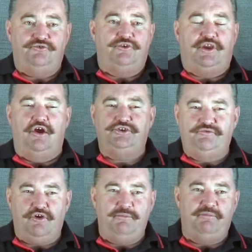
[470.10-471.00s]
as a coach,
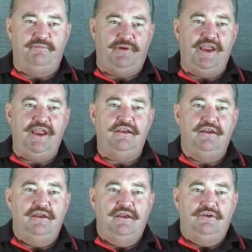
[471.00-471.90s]
you've got to be prepared
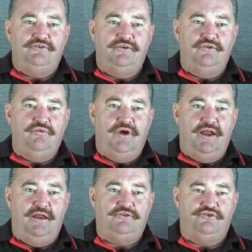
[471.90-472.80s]

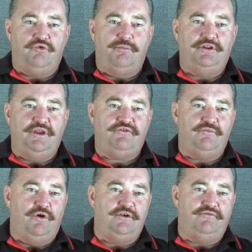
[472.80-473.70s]
to swap your left
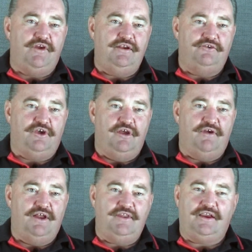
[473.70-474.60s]
and right defenders
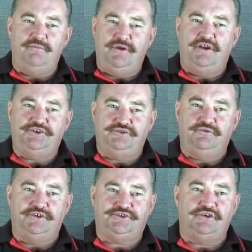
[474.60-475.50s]
over, and that can be an issue
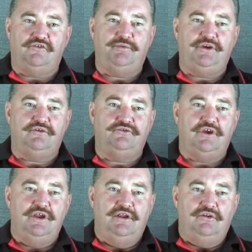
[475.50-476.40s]
in itself because
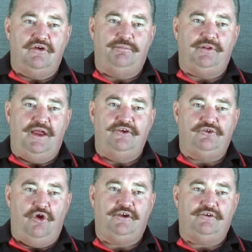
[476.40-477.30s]
a lot of players
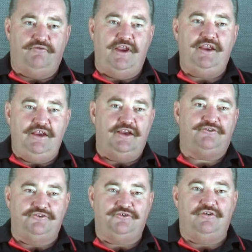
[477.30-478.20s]
like defending
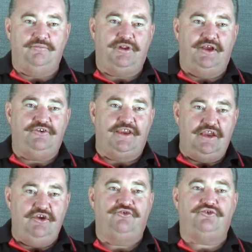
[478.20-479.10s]
next to certain players. They
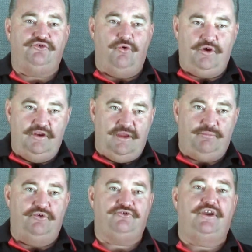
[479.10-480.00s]
get used to talking to
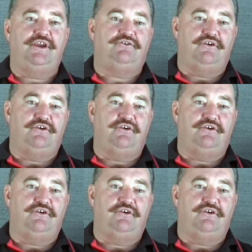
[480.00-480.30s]
that person. They get to